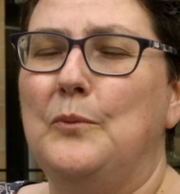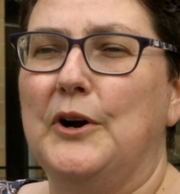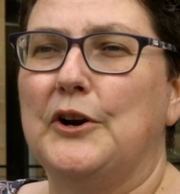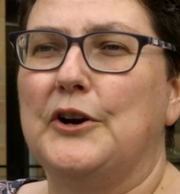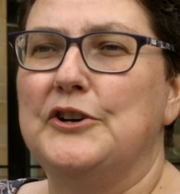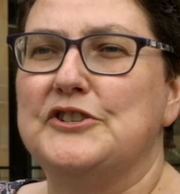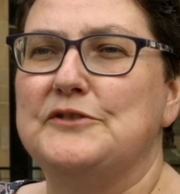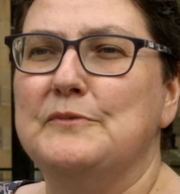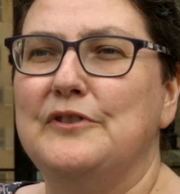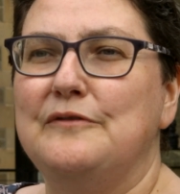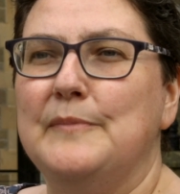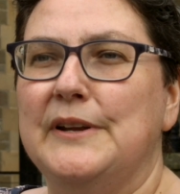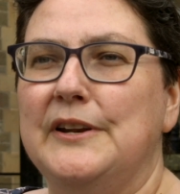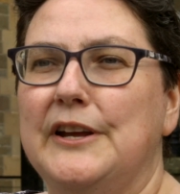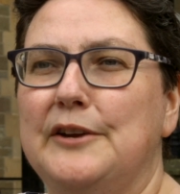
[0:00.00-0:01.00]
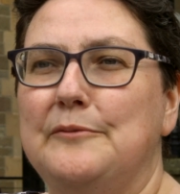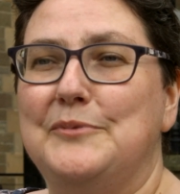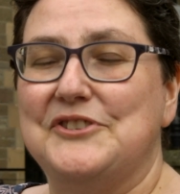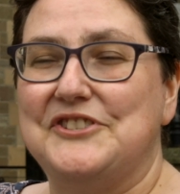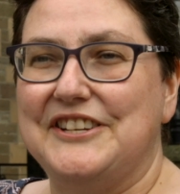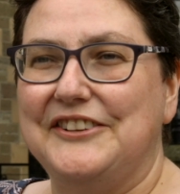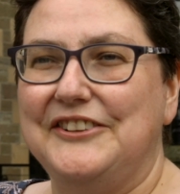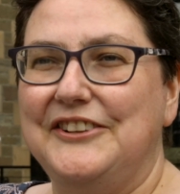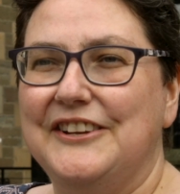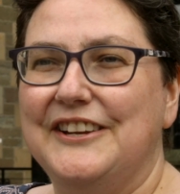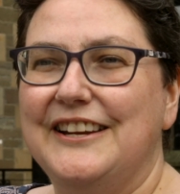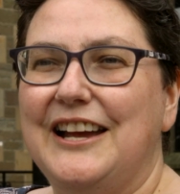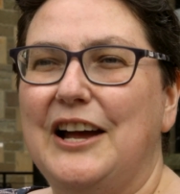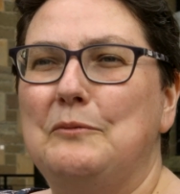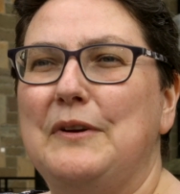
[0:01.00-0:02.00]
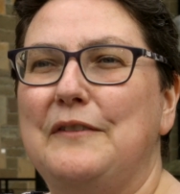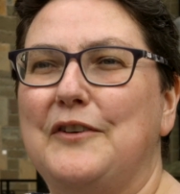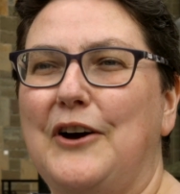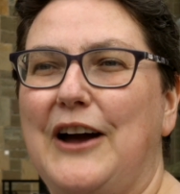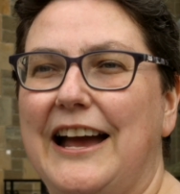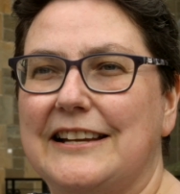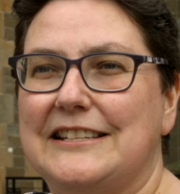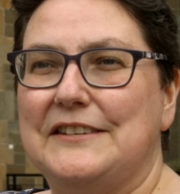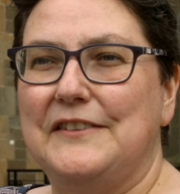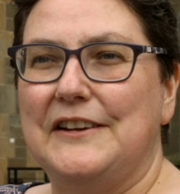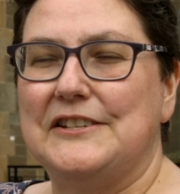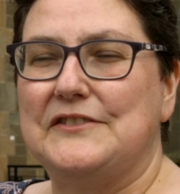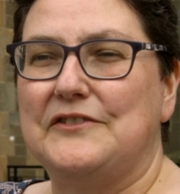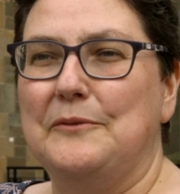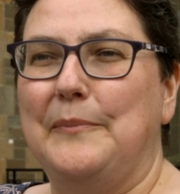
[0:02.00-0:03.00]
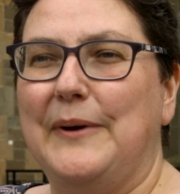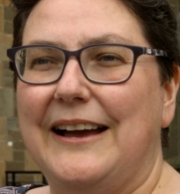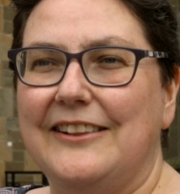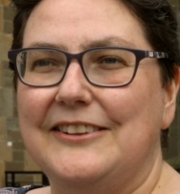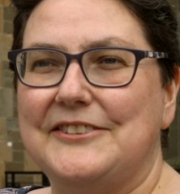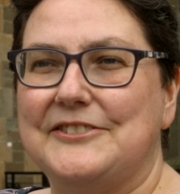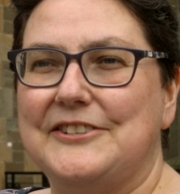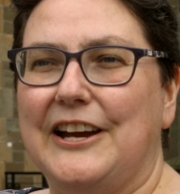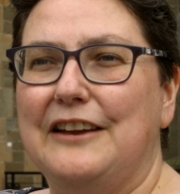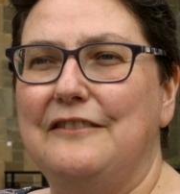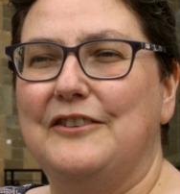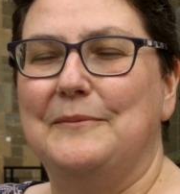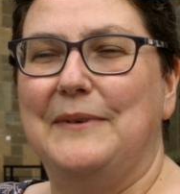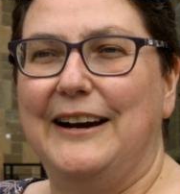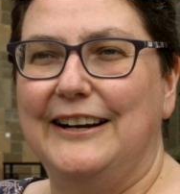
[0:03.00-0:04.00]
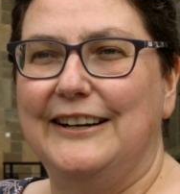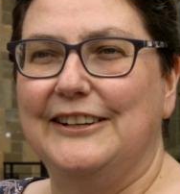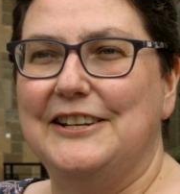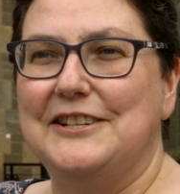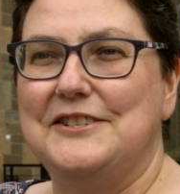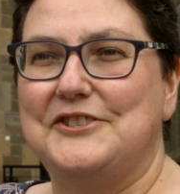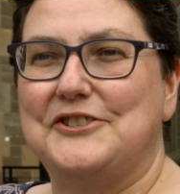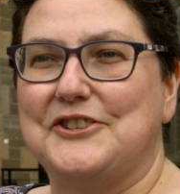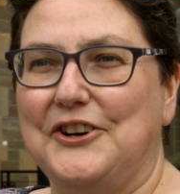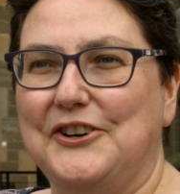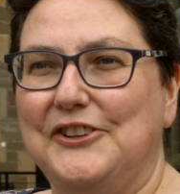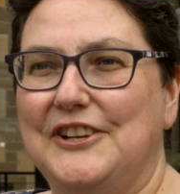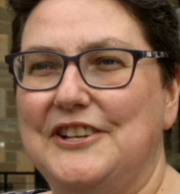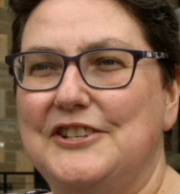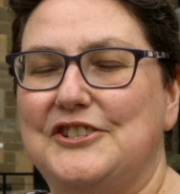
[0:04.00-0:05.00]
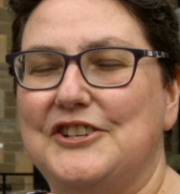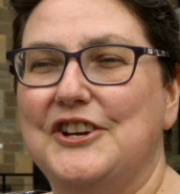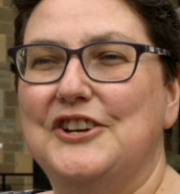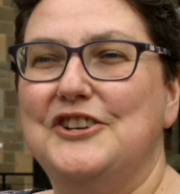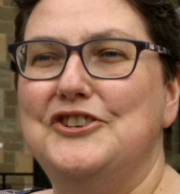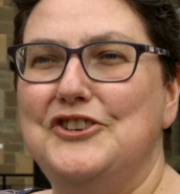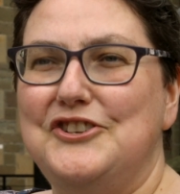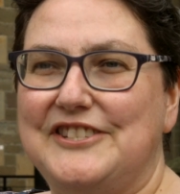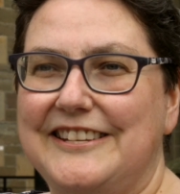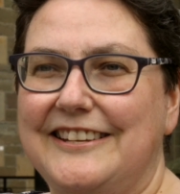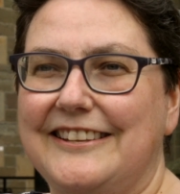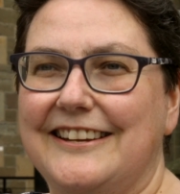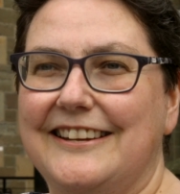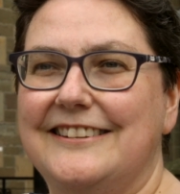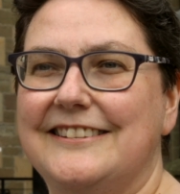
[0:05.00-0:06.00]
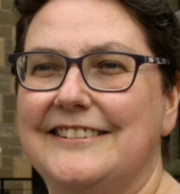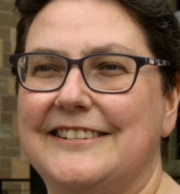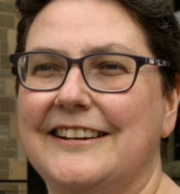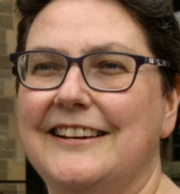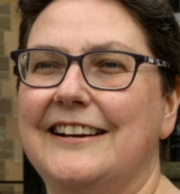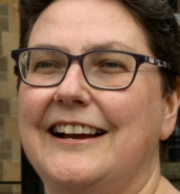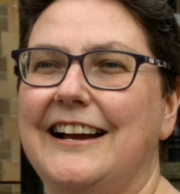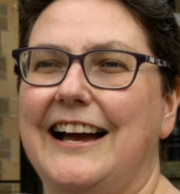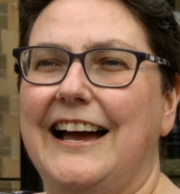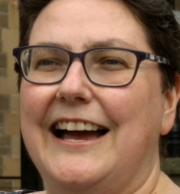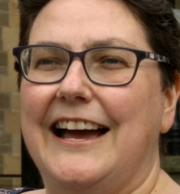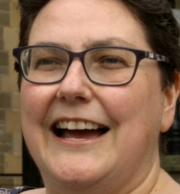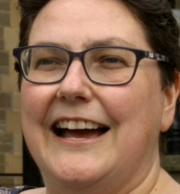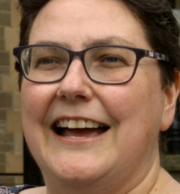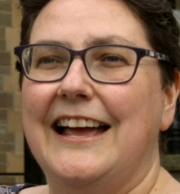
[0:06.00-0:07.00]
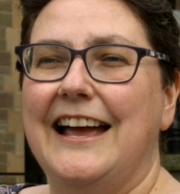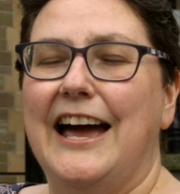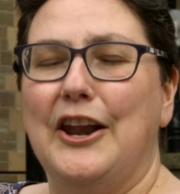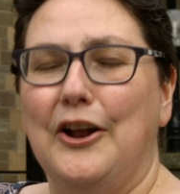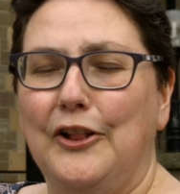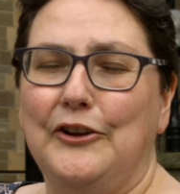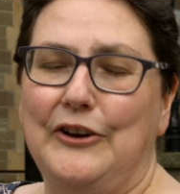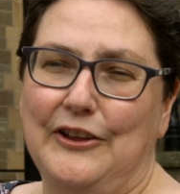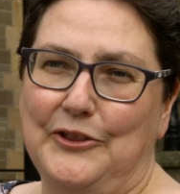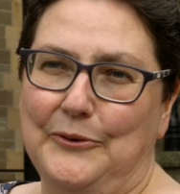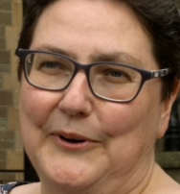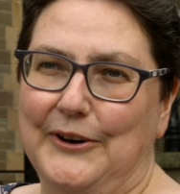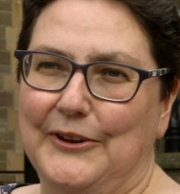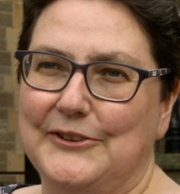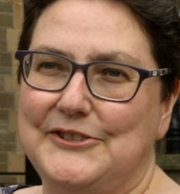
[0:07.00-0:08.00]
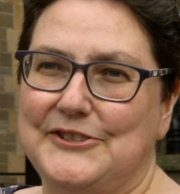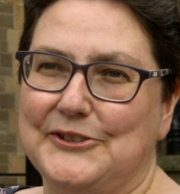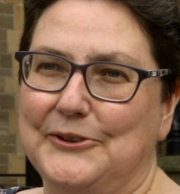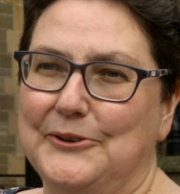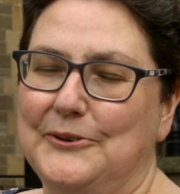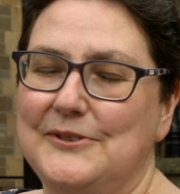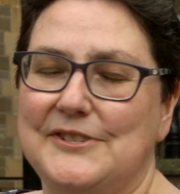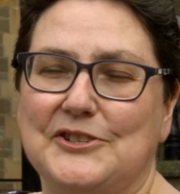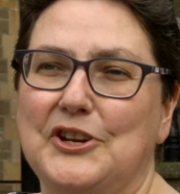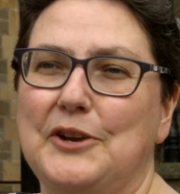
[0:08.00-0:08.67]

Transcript: workers' movement in Brazil. And we've got activists from Palestine, from Ireland, Scotland, New Zealand, uh, and all around the world. So it's